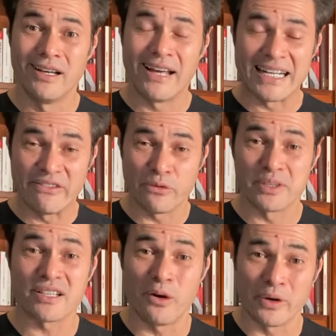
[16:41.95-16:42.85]
And even if we
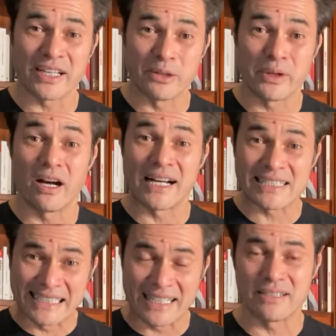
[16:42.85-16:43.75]
start working, we can't
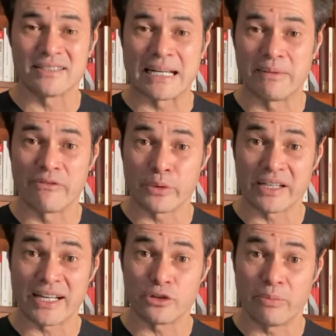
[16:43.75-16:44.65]
actually get the same level we could
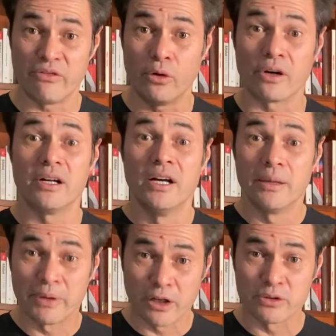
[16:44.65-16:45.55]
get to before
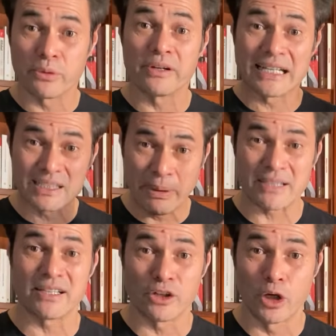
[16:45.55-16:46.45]
because we're
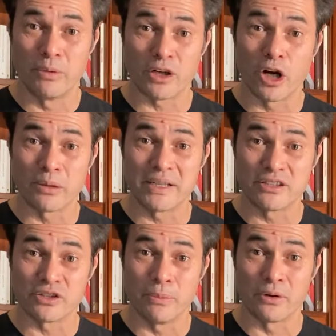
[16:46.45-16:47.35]
expecting a global economy
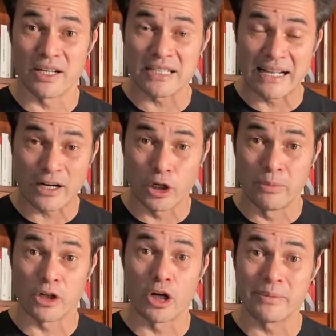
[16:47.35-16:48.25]
to support us, and that
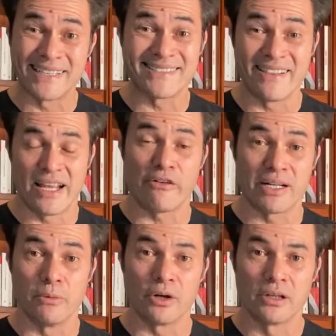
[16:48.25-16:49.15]
global economy isn't there
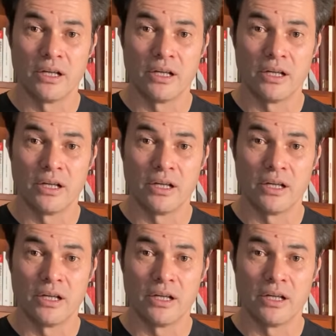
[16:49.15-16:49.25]
anymore.